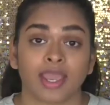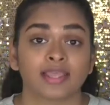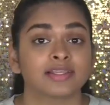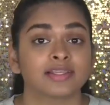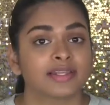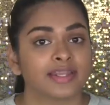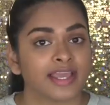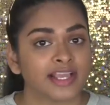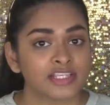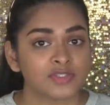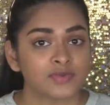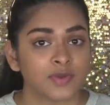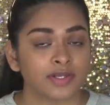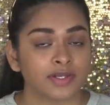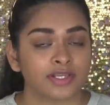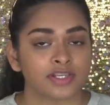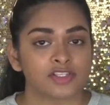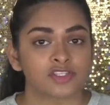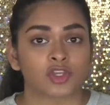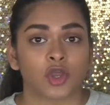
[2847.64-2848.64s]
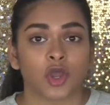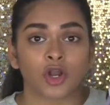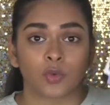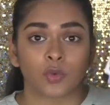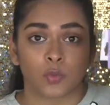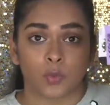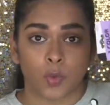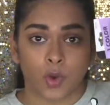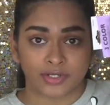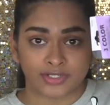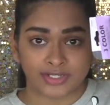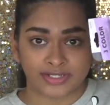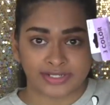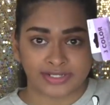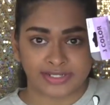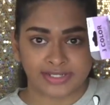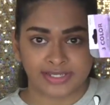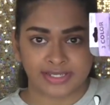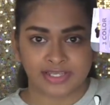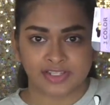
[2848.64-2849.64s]
And the next one is called Water
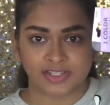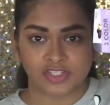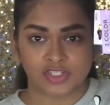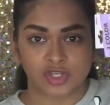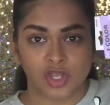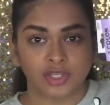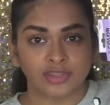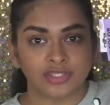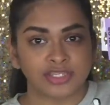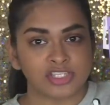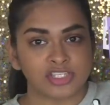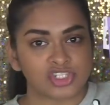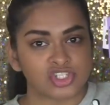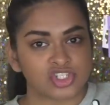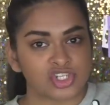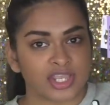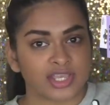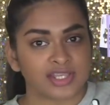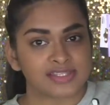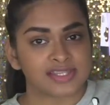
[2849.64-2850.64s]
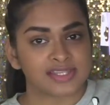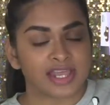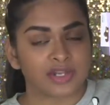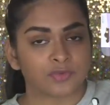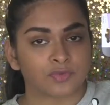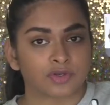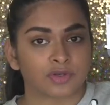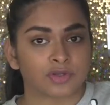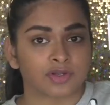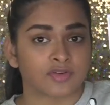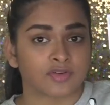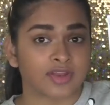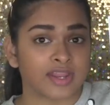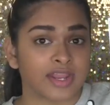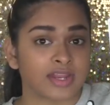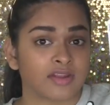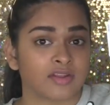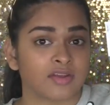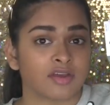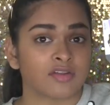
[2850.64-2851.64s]
Lily. It's got these shades that would
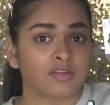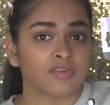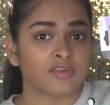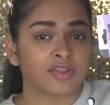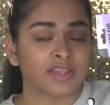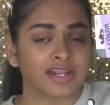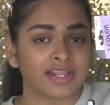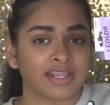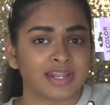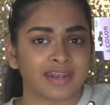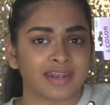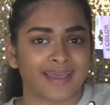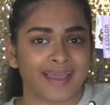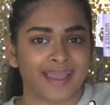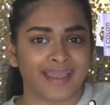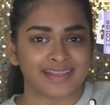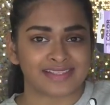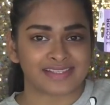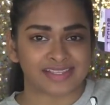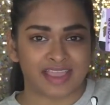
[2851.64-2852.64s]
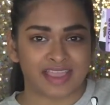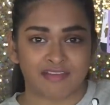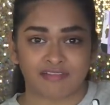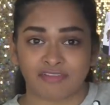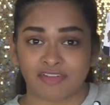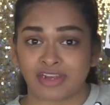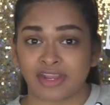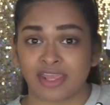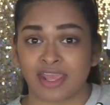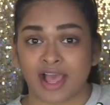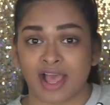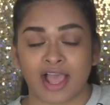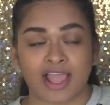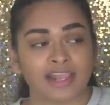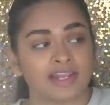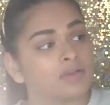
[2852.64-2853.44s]
create really nice everyday eye